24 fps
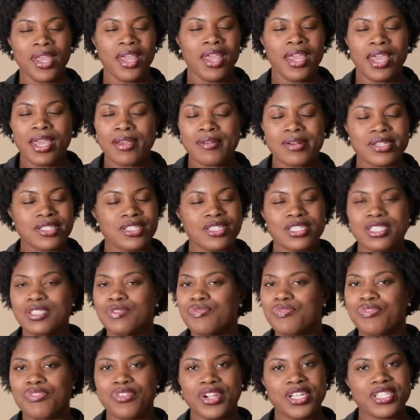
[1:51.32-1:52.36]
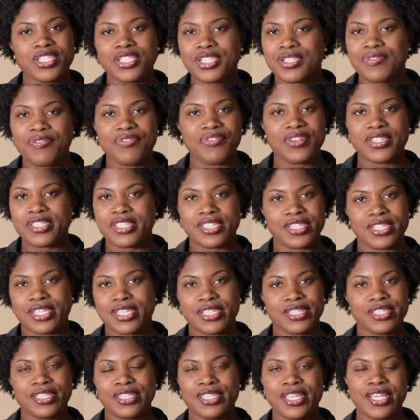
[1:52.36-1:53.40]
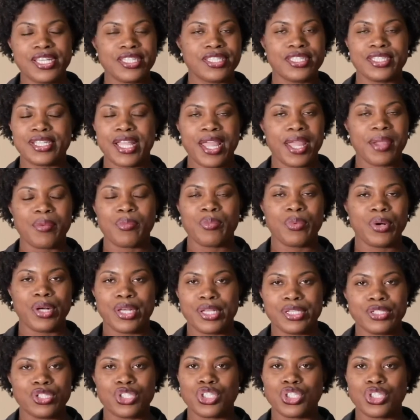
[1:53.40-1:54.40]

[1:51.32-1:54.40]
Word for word: It was this French physicist, his name was